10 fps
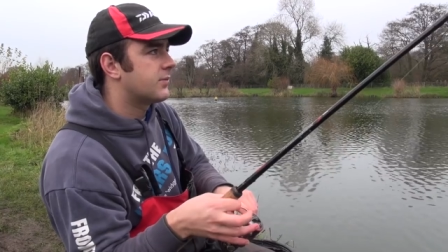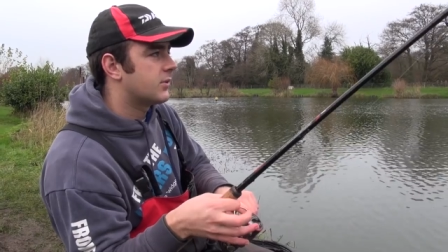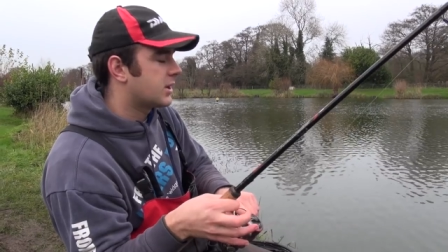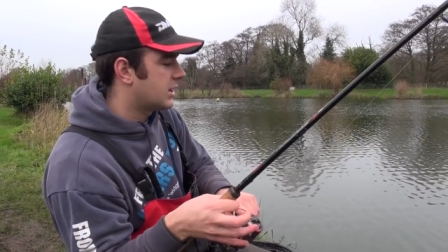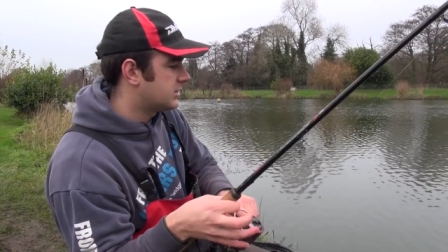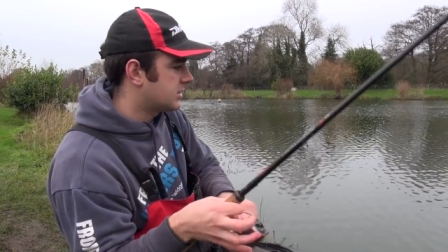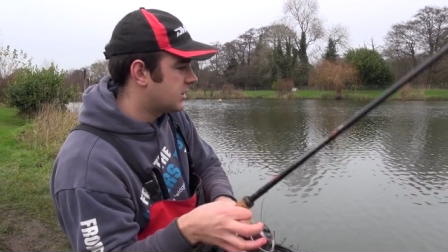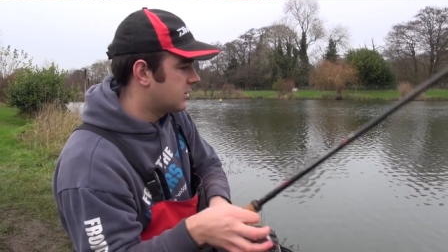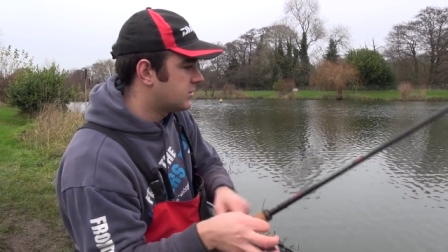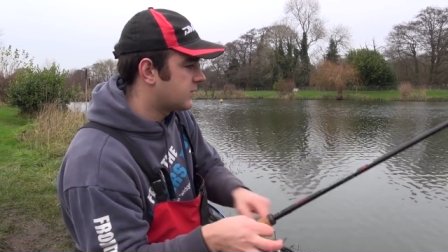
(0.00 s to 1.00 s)
different colours of
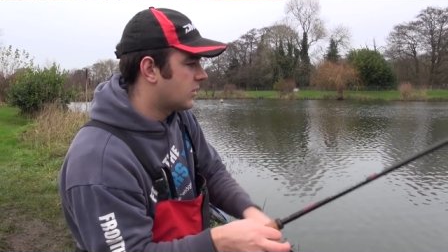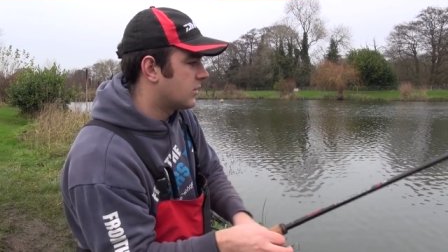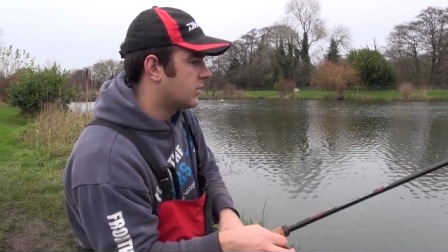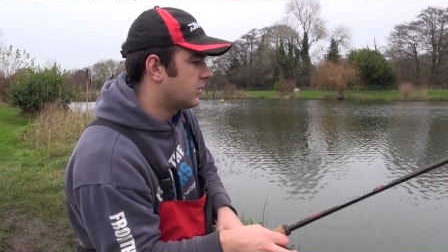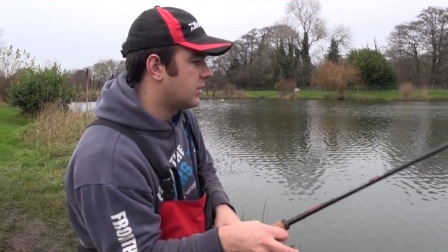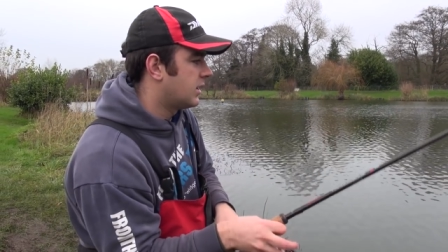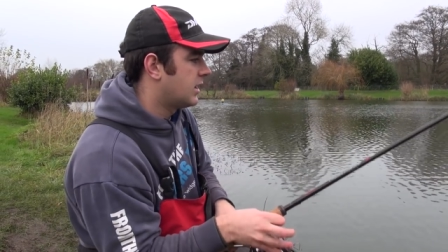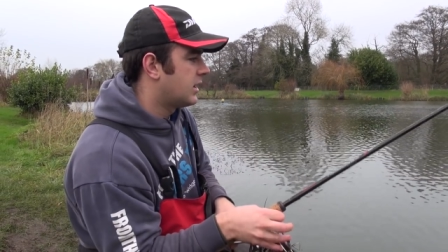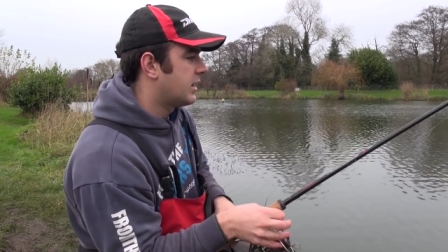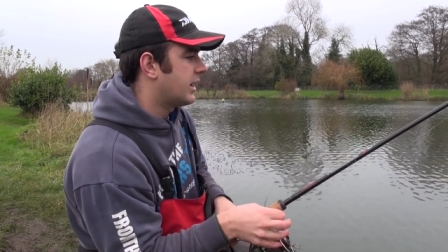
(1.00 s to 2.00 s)
those have gone on,
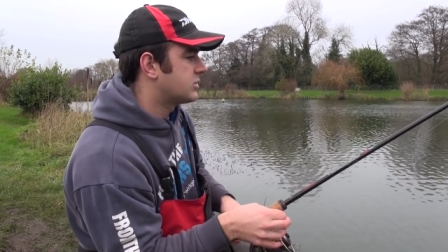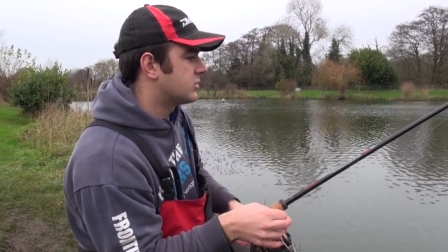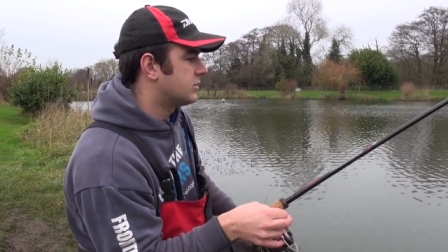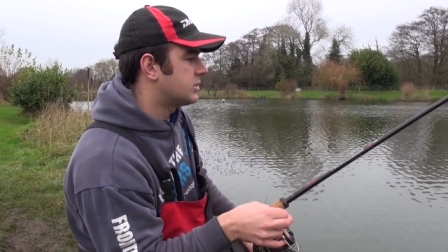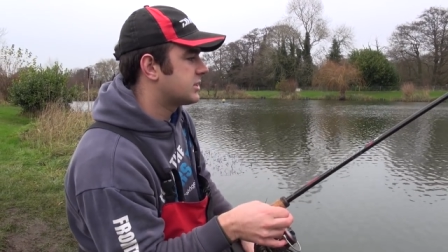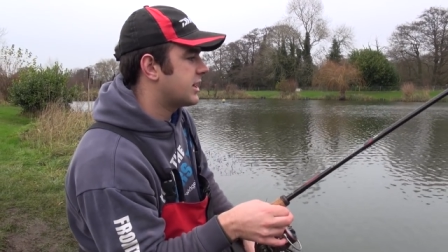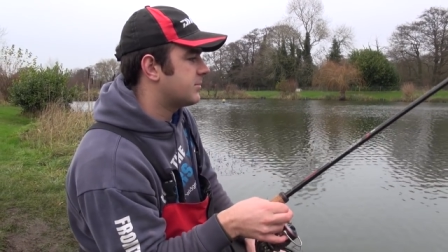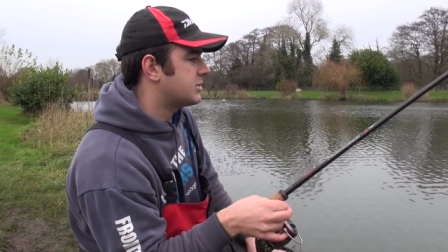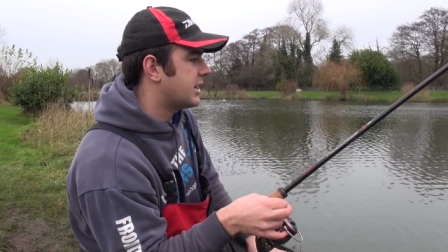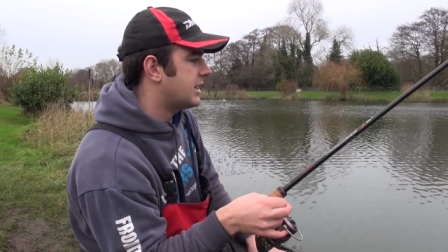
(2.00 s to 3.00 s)
and sort of just
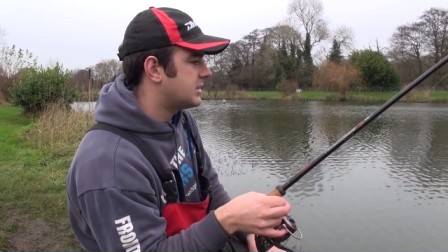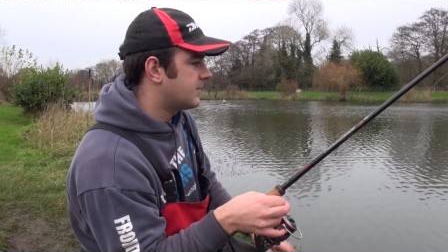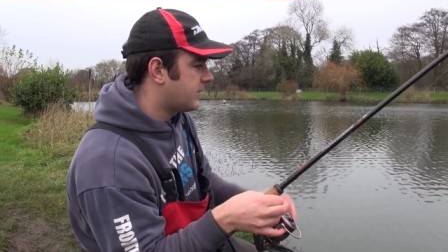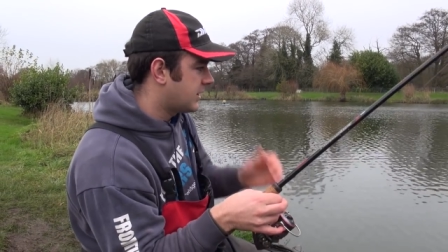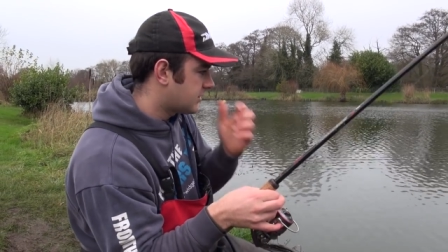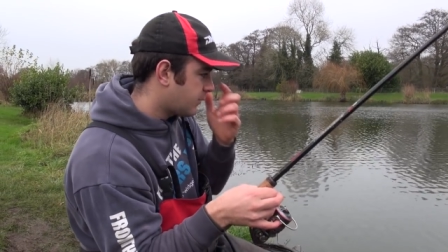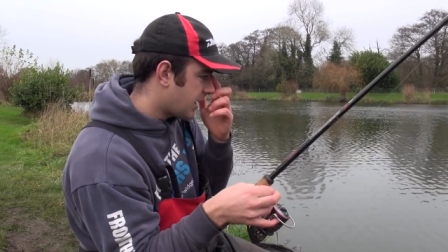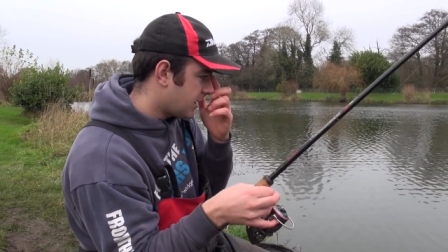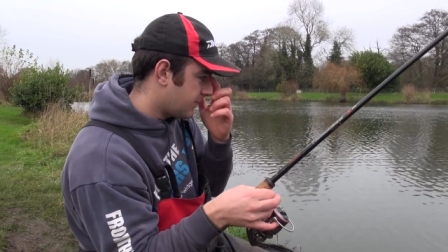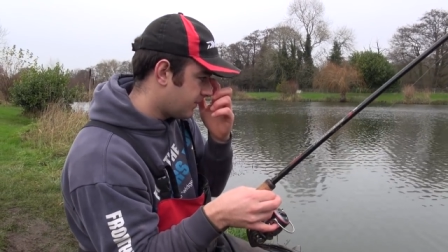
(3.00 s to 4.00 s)
kept changing things
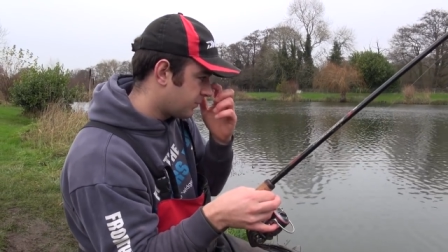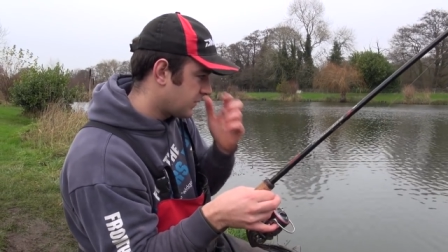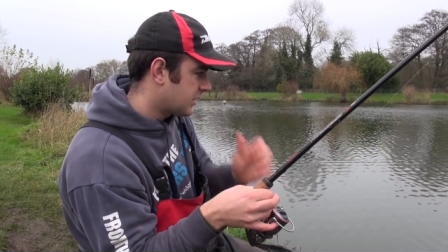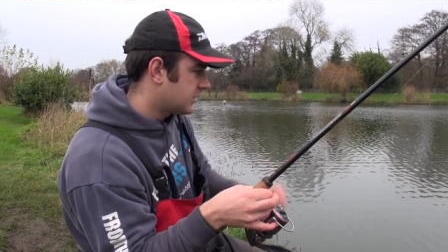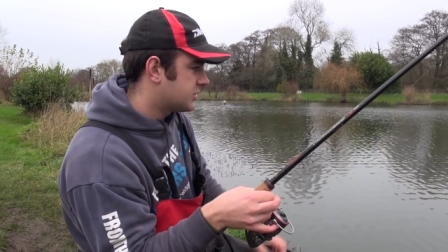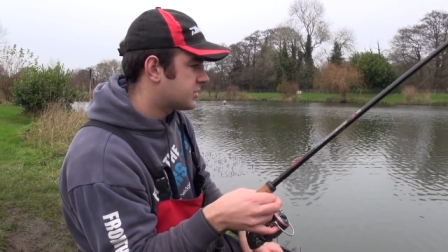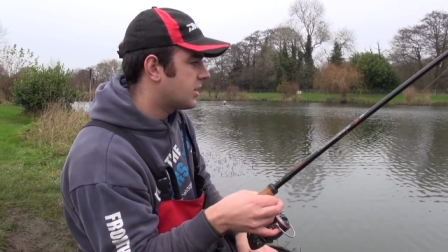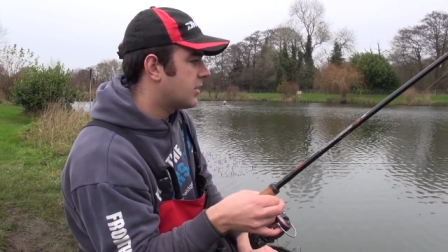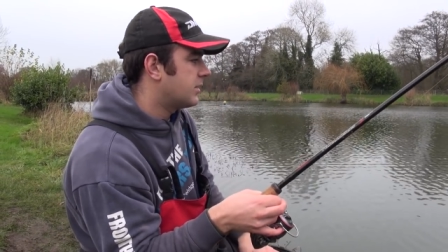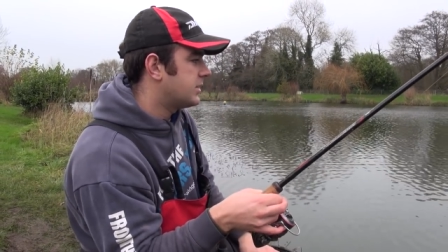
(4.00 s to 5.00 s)
about,
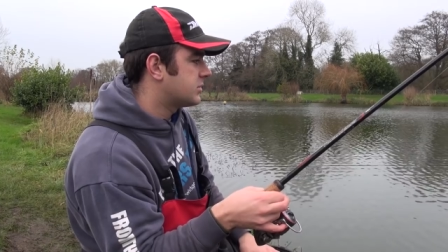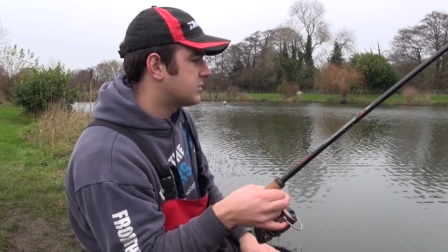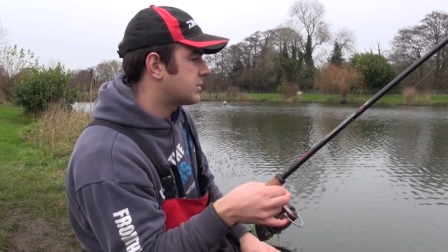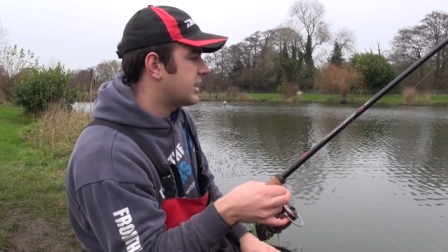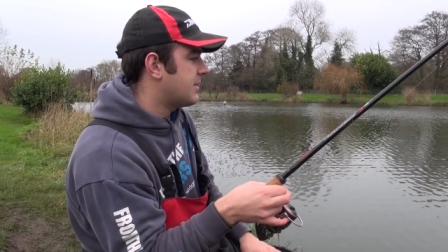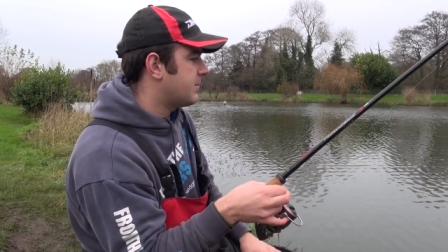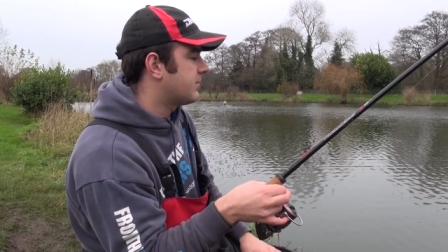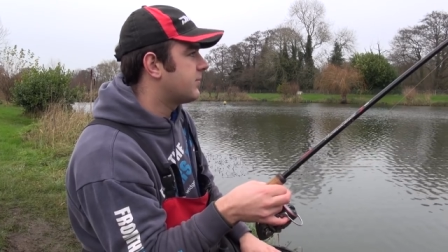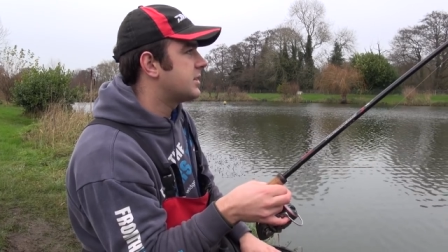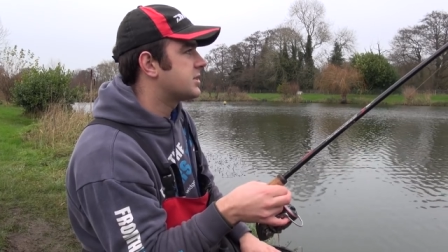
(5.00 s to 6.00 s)
slowly
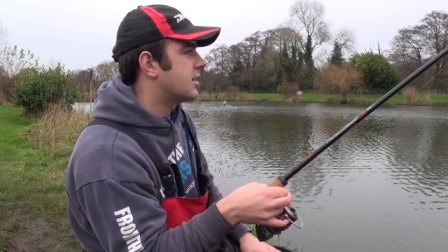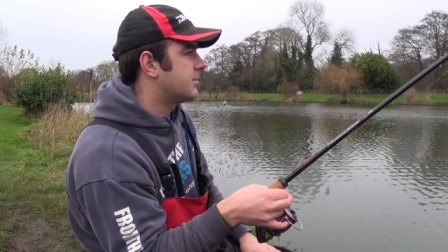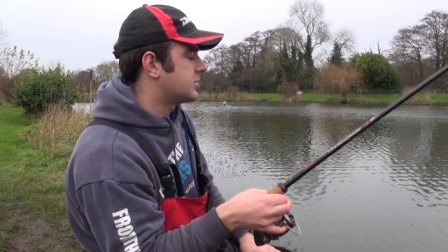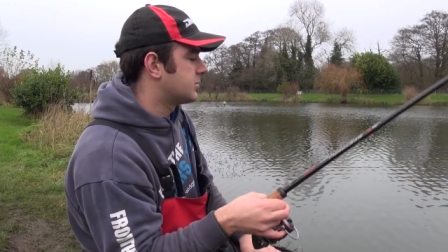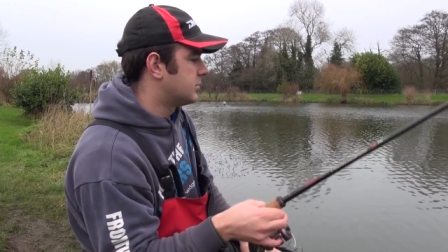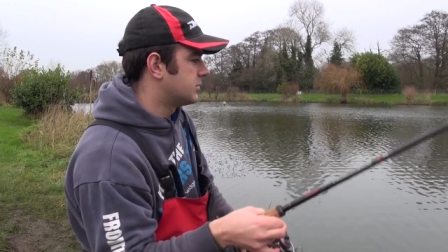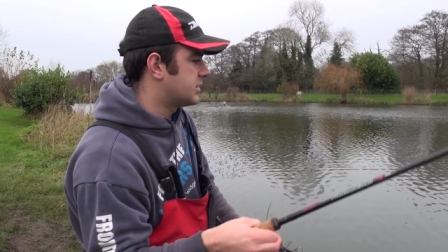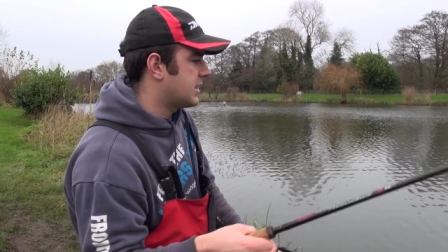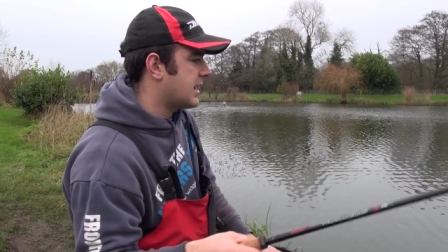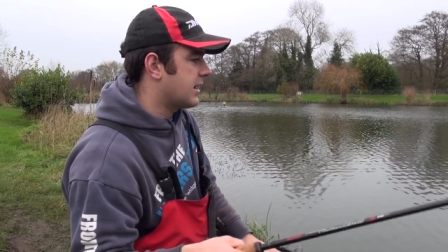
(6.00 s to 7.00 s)
keeping fish coming towards
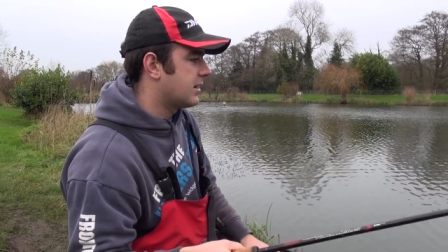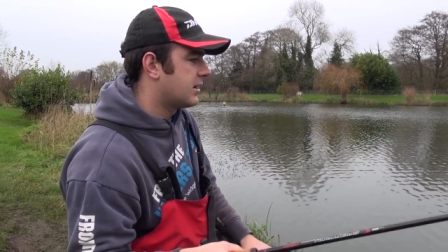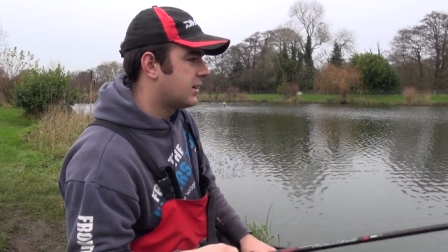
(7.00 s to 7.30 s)
the net.